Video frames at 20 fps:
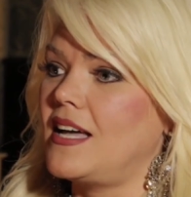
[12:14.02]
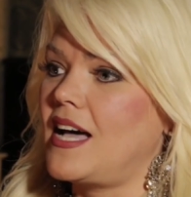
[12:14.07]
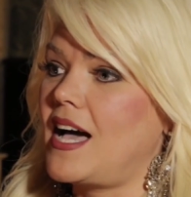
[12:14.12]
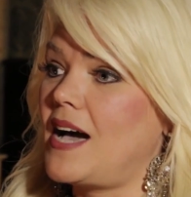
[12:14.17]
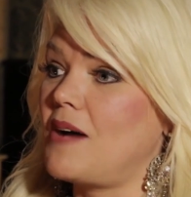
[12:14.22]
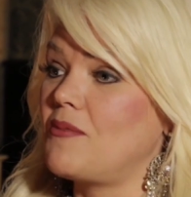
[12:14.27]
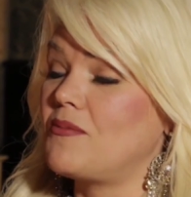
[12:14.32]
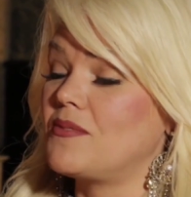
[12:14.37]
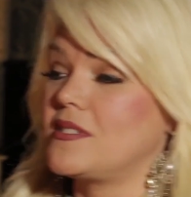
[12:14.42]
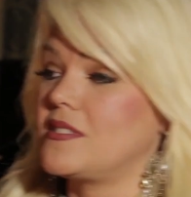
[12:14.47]

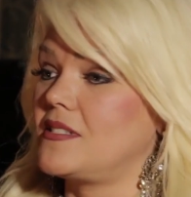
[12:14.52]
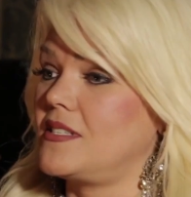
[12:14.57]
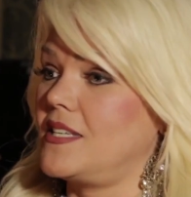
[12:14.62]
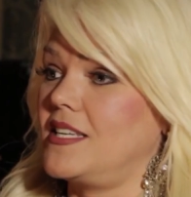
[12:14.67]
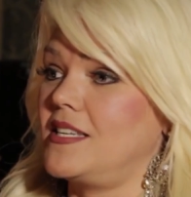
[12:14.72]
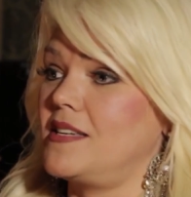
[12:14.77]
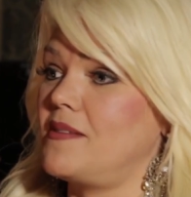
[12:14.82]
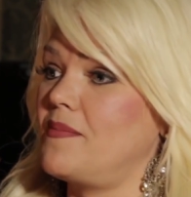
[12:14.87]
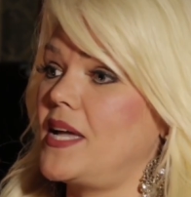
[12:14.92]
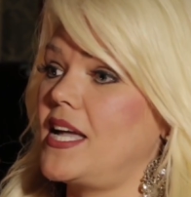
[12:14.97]
I was
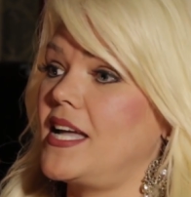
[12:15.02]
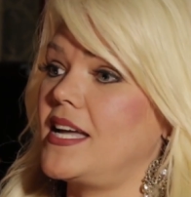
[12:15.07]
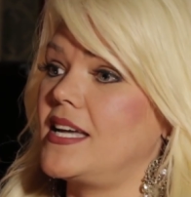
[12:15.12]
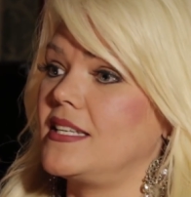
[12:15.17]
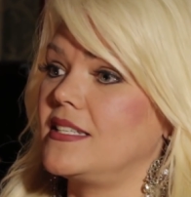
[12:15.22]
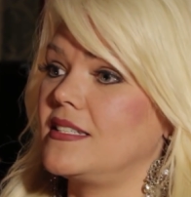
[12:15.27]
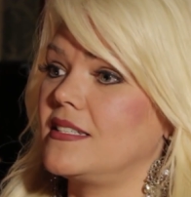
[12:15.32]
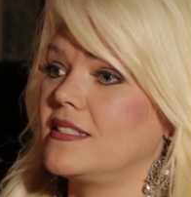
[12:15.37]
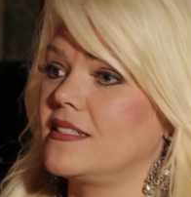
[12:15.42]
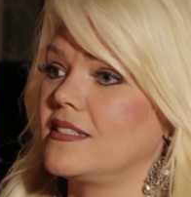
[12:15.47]
in
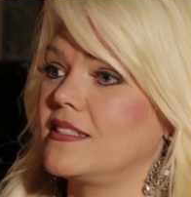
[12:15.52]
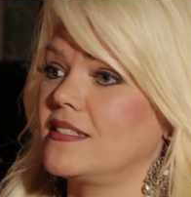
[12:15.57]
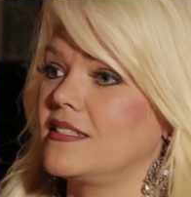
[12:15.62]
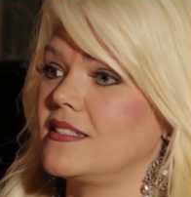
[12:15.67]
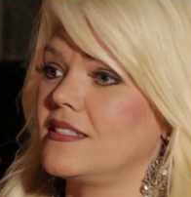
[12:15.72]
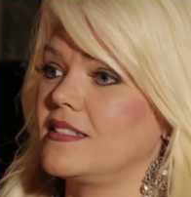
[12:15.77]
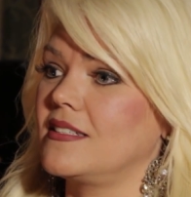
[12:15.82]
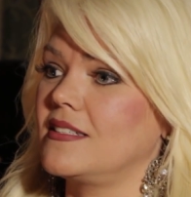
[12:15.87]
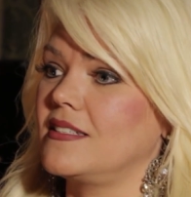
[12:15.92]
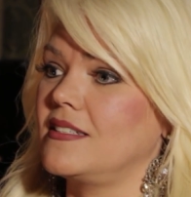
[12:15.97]
demand.
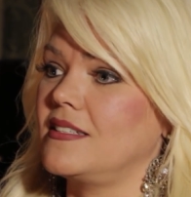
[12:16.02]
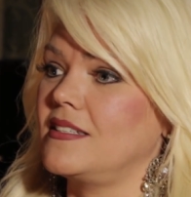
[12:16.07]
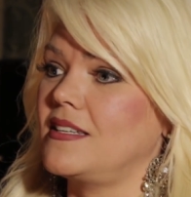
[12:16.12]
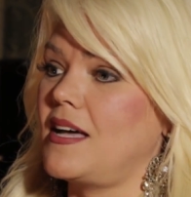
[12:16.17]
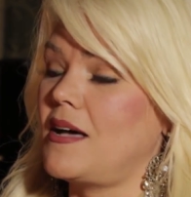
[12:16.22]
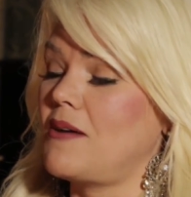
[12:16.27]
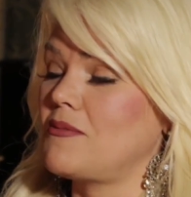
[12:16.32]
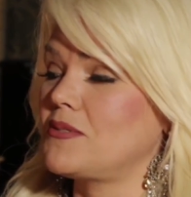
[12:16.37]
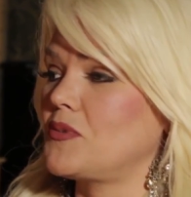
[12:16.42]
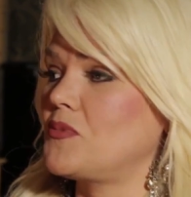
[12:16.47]

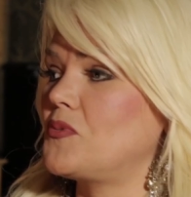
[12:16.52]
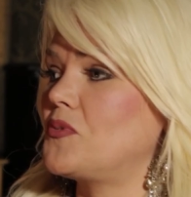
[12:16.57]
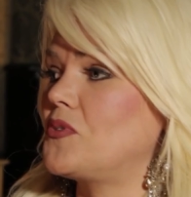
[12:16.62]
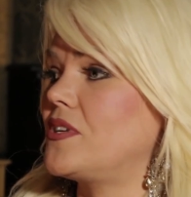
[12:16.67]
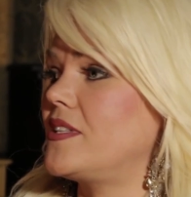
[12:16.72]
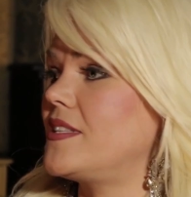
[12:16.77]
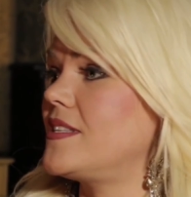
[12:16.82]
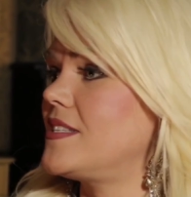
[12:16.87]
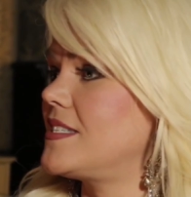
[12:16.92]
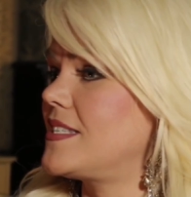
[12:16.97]
I was
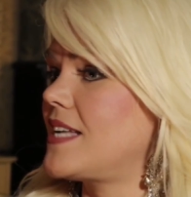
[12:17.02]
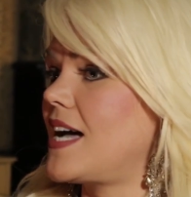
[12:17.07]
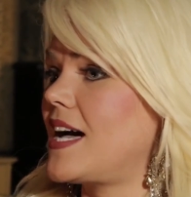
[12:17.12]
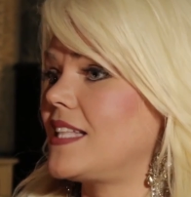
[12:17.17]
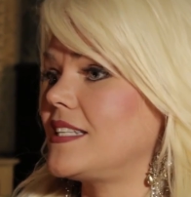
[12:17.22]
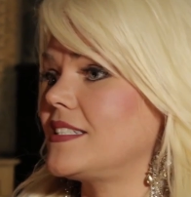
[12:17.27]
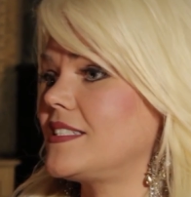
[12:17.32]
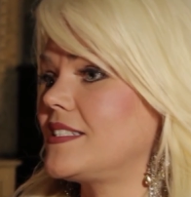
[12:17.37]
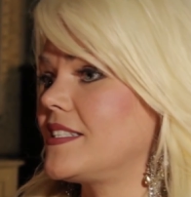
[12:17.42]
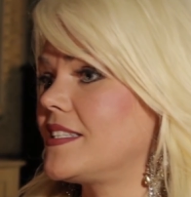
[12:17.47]
awarded the
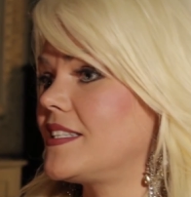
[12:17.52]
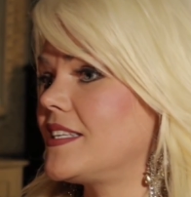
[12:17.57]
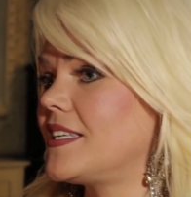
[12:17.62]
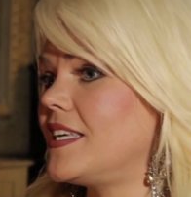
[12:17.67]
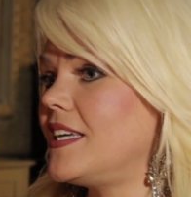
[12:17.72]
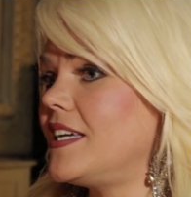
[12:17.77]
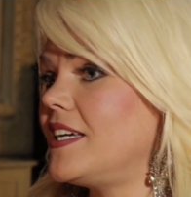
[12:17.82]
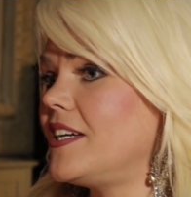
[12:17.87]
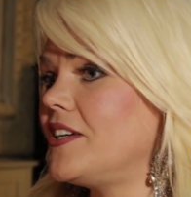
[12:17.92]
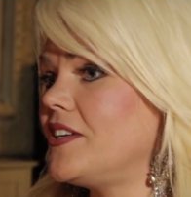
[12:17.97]
Stylist of the
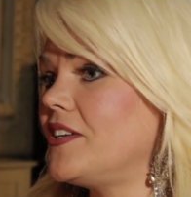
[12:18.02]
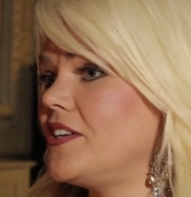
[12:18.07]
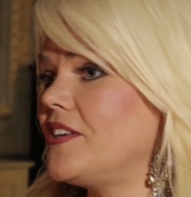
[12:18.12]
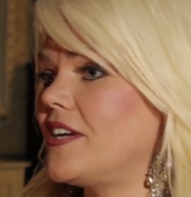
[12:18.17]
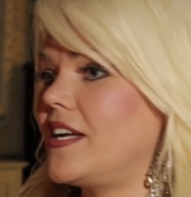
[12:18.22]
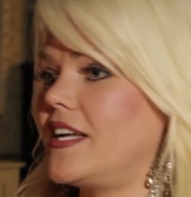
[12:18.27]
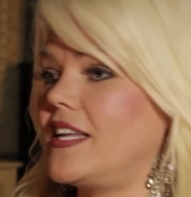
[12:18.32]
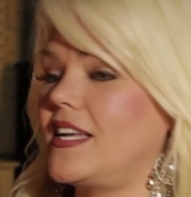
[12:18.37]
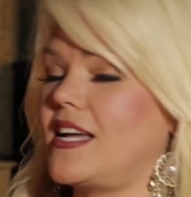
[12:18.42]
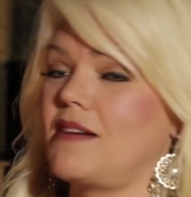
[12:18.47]

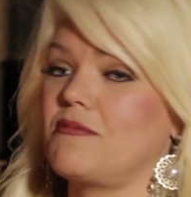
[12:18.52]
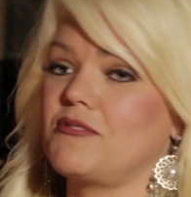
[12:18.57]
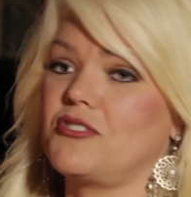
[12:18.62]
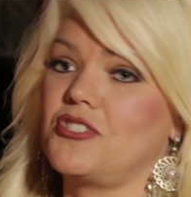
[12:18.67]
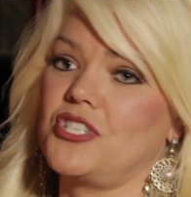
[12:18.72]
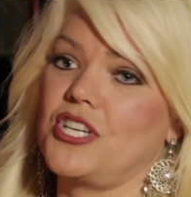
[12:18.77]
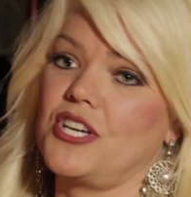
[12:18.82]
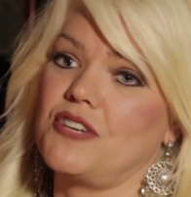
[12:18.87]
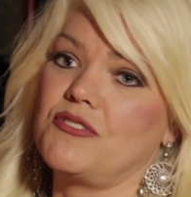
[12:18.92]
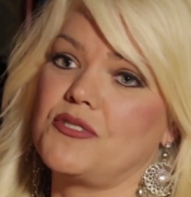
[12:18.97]
Year, and I
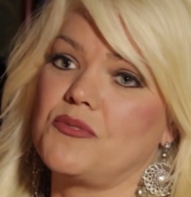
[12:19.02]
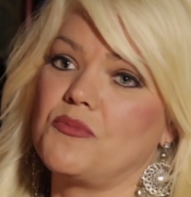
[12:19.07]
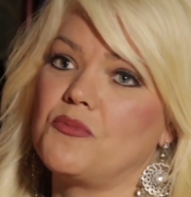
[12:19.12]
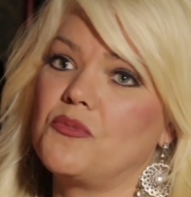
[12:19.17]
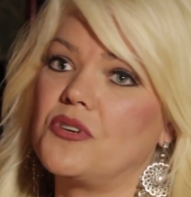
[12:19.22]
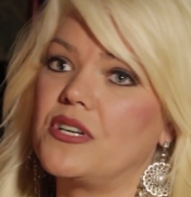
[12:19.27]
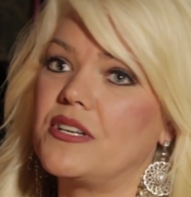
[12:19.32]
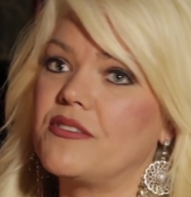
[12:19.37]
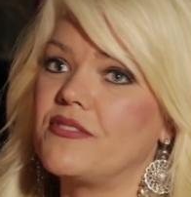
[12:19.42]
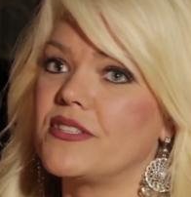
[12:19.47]
was chosen
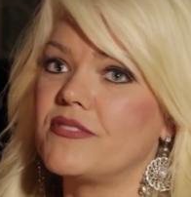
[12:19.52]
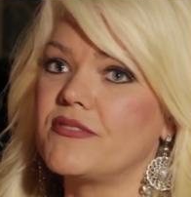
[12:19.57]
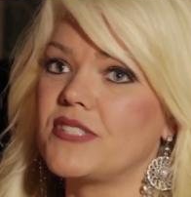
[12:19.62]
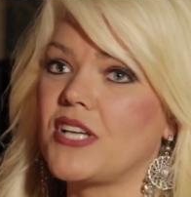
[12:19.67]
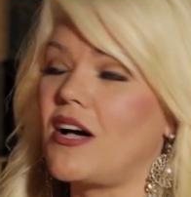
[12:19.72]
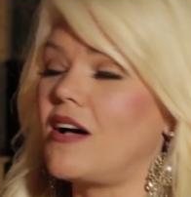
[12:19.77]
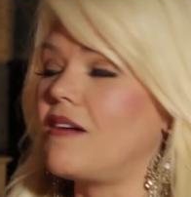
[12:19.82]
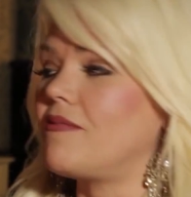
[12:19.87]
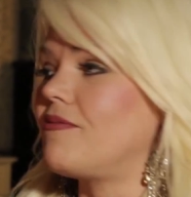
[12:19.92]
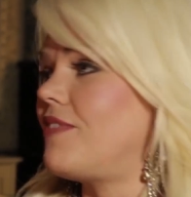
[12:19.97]
one of the
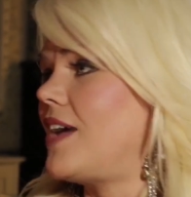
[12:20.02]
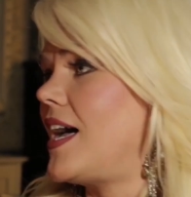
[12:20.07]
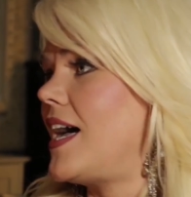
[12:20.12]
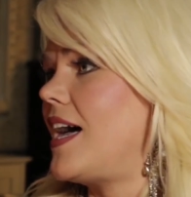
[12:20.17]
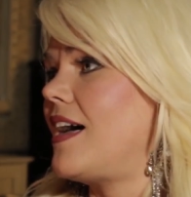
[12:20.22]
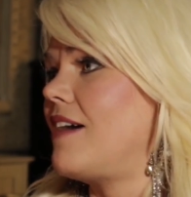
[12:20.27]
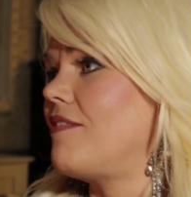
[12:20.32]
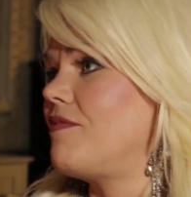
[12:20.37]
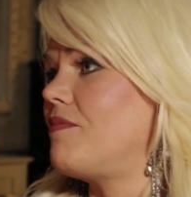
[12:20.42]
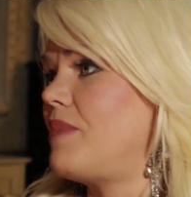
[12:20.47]
top
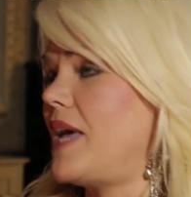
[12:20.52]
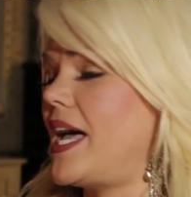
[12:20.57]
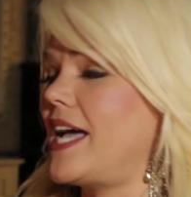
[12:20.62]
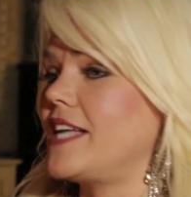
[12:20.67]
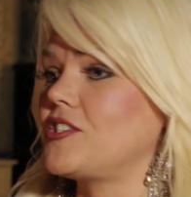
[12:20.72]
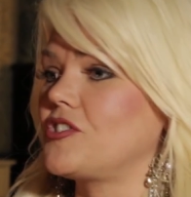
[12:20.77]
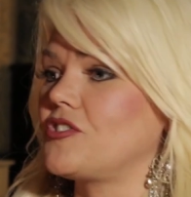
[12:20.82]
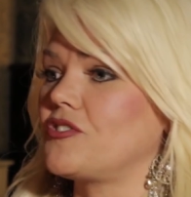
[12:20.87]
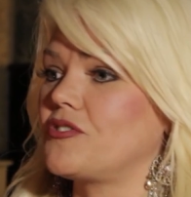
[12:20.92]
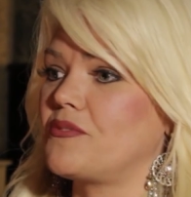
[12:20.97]
5
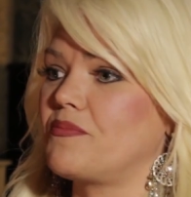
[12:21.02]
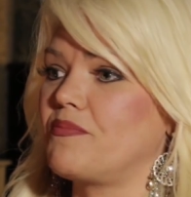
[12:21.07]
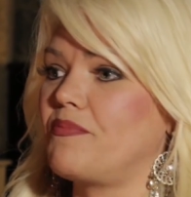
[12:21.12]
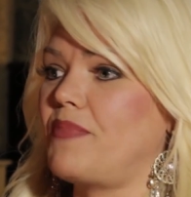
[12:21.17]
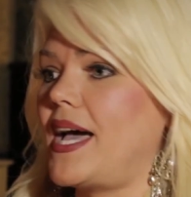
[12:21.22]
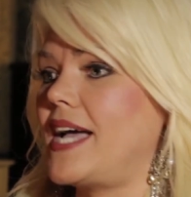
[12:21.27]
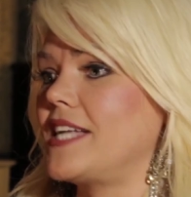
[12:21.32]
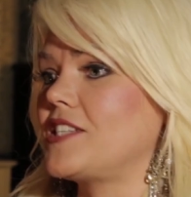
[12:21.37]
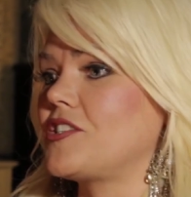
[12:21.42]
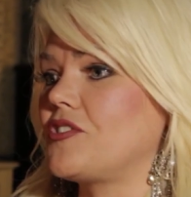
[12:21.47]

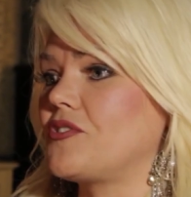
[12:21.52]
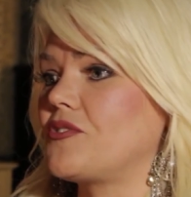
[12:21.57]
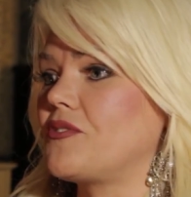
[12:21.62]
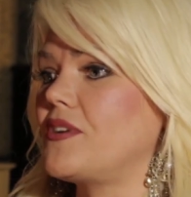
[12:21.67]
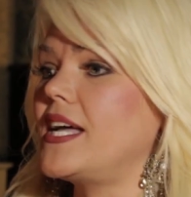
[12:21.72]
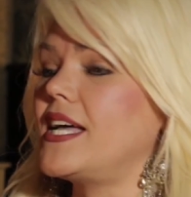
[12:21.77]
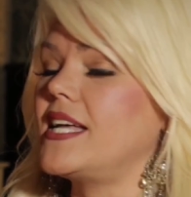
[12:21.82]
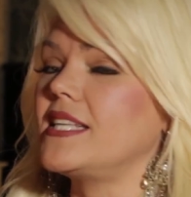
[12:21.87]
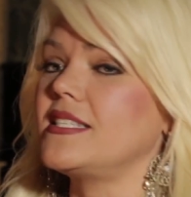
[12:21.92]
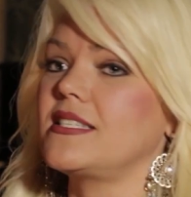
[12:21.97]

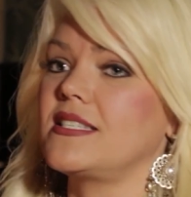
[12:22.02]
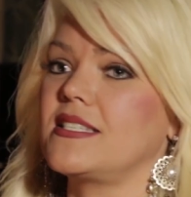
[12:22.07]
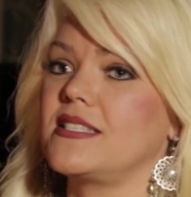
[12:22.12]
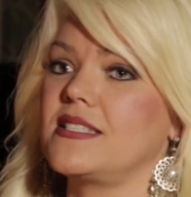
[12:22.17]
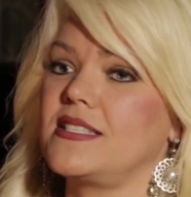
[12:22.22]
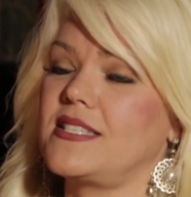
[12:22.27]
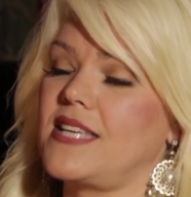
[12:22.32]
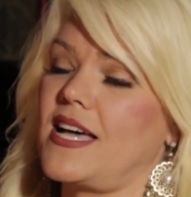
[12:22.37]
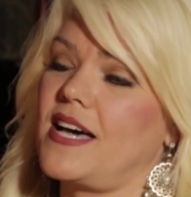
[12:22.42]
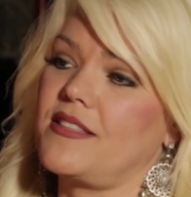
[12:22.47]
bachelorettes
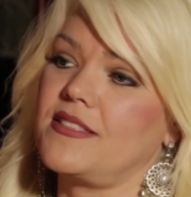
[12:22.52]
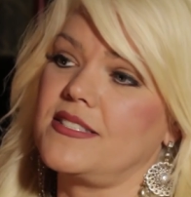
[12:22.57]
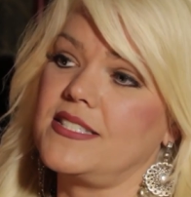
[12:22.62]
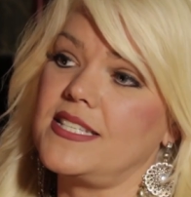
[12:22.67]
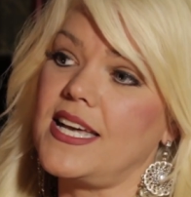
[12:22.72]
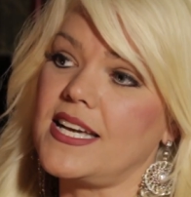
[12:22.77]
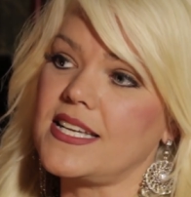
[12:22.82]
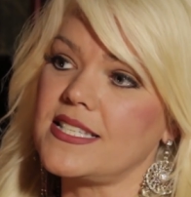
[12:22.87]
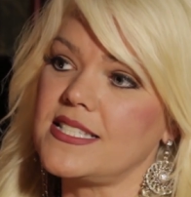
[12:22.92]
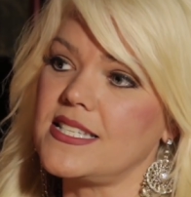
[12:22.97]
in South
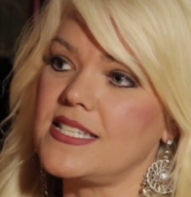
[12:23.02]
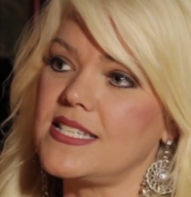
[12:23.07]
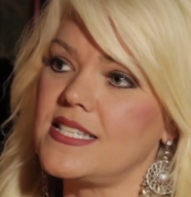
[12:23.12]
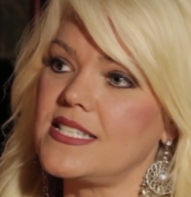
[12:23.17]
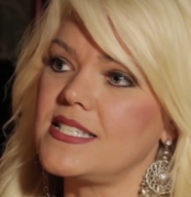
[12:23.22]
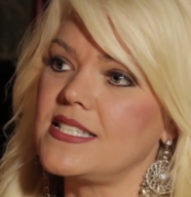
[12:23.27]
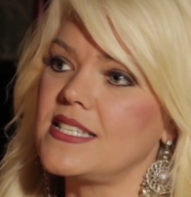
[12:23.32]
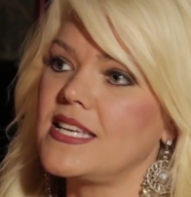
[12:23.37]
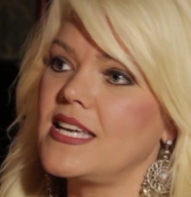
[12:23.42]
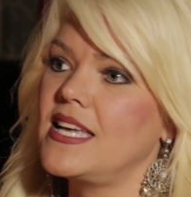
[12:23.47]

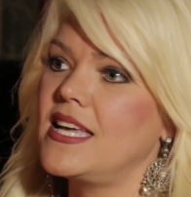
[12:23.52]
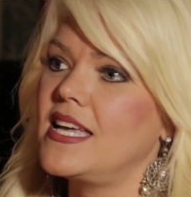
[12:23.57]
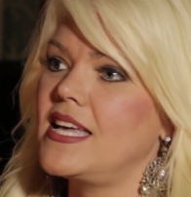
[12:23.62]
Texas,